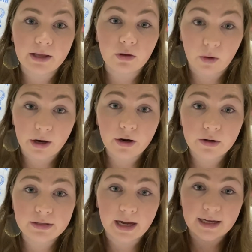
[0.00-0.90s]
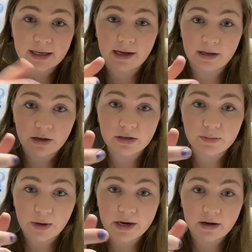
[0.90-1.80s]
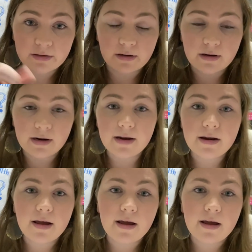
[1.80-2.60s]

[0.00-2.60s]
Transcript: the water hose that has like a little spray nozzle on it.